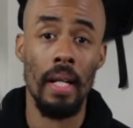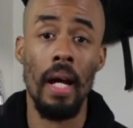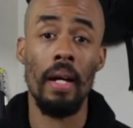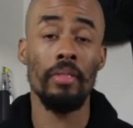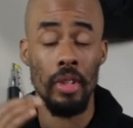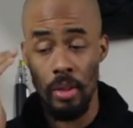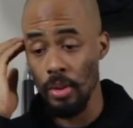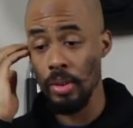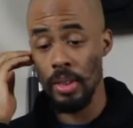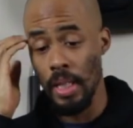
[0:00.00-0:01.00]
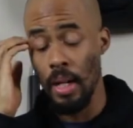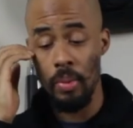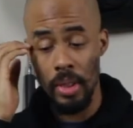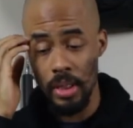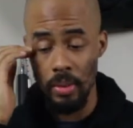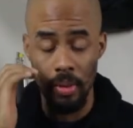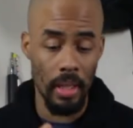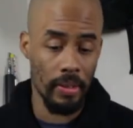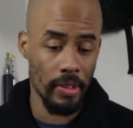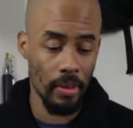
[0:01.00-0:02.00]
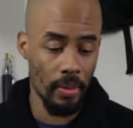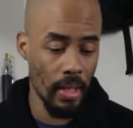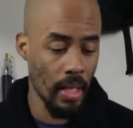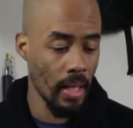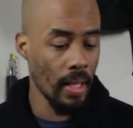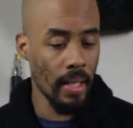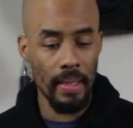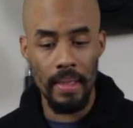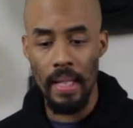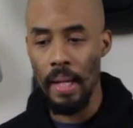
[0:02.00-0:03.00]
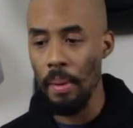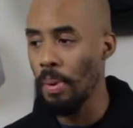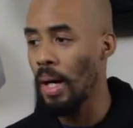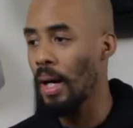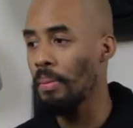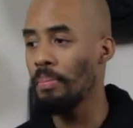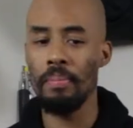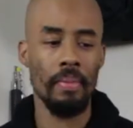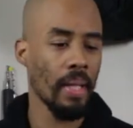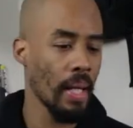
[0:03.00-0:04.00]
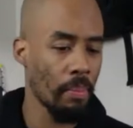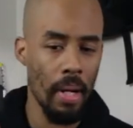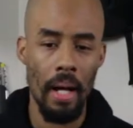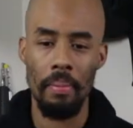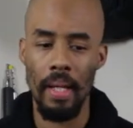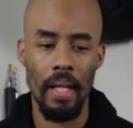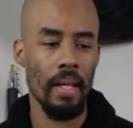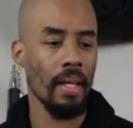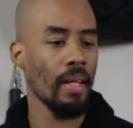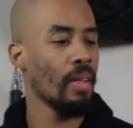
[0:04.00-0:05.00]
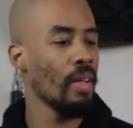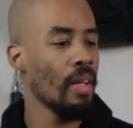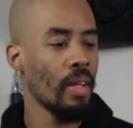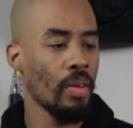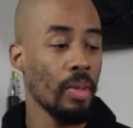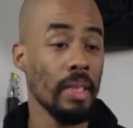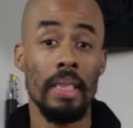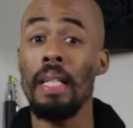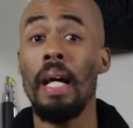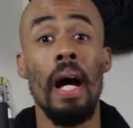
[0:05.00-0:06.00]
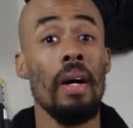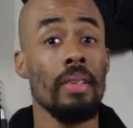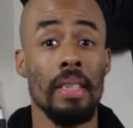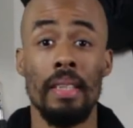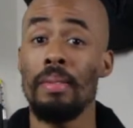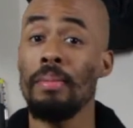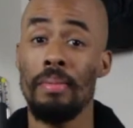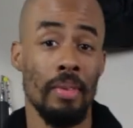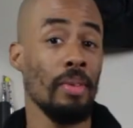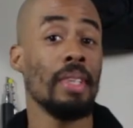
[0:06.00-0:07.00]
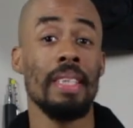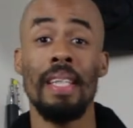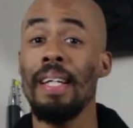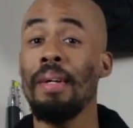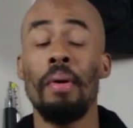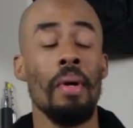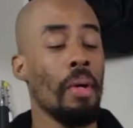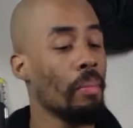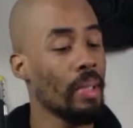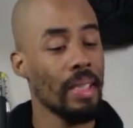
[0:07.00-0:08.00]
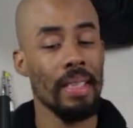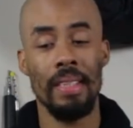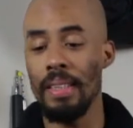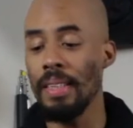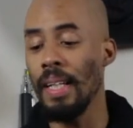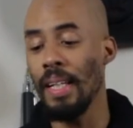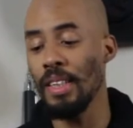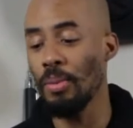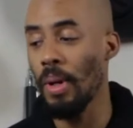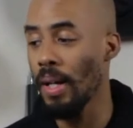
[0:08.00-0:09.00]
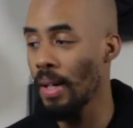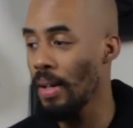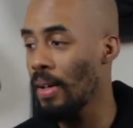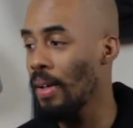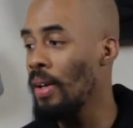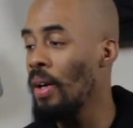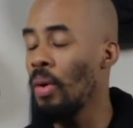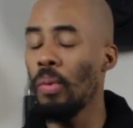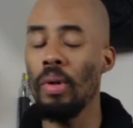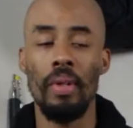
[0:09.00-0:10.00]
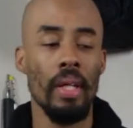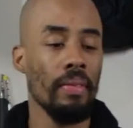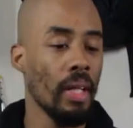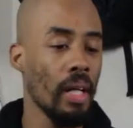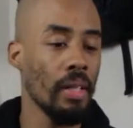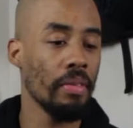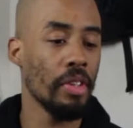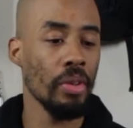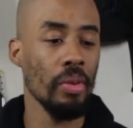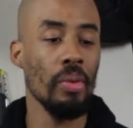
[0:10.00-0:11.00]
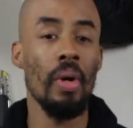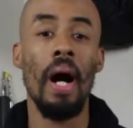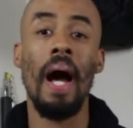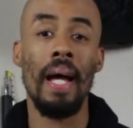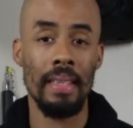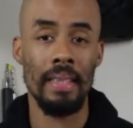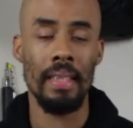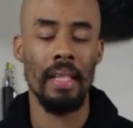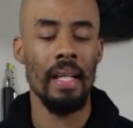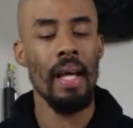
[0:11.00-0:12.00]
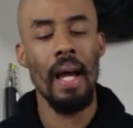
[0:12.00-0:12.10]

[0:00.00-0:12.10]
that I have chose, that I wanna show love to, is a hip hop, hip hop head. You can see the house in them, you can see it. But this, this dancer right here, we're gonna give love to Icee